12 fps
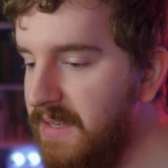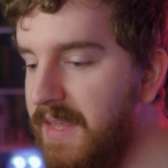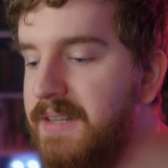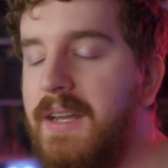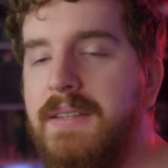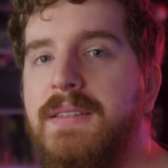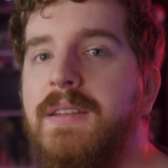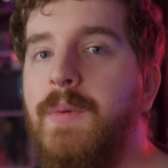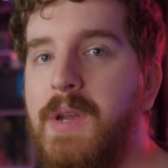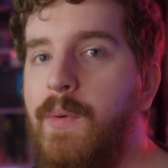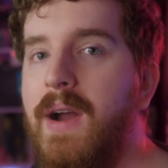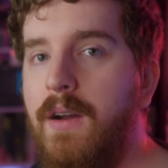that does still
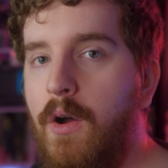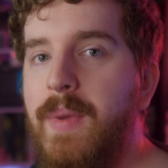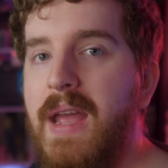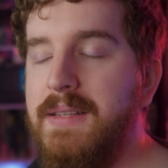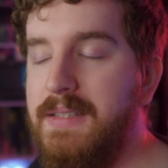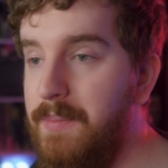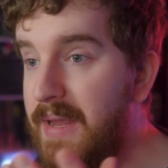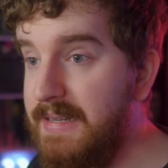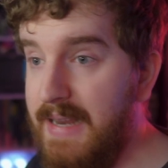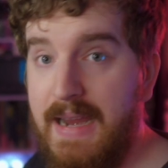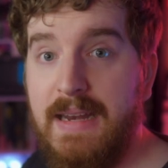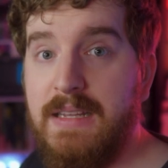require OBS to
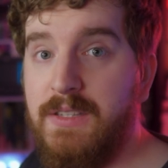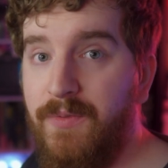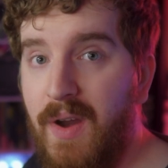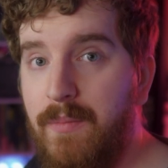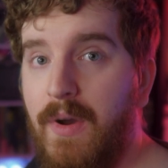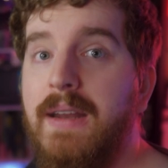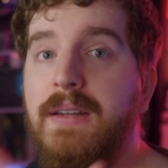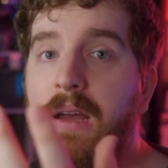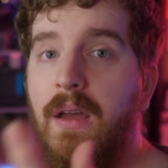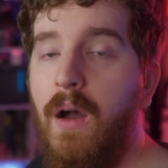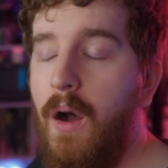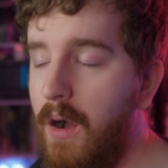maintain its frame rate
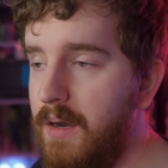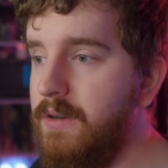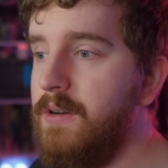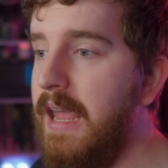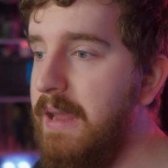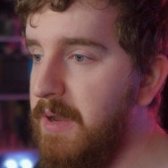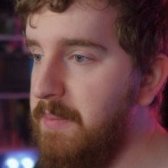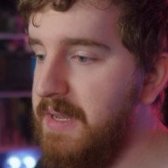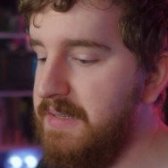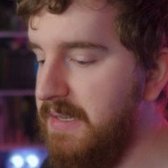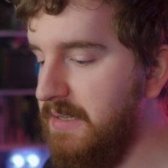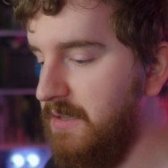on your gaming PC.